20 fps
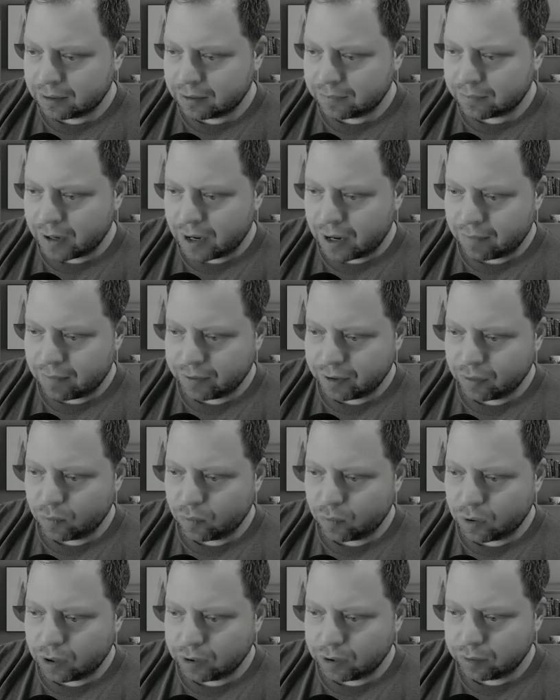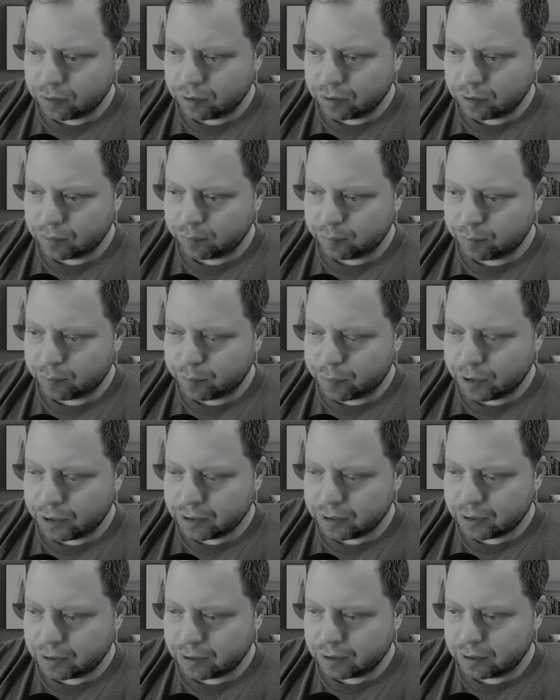for every 1
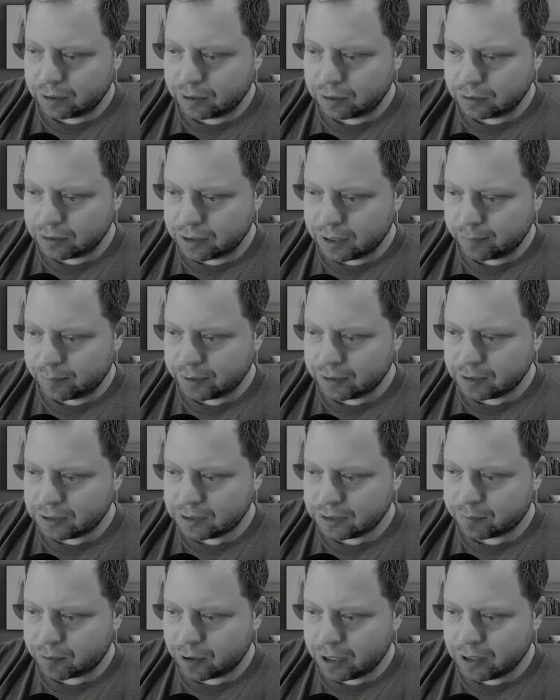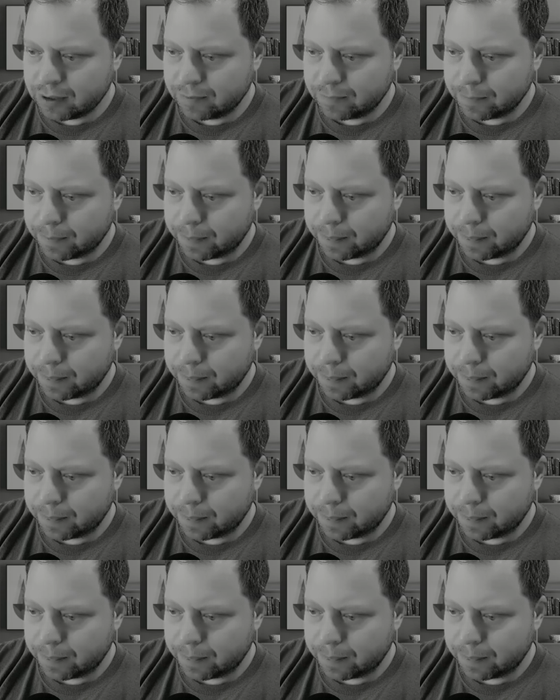put debit spread.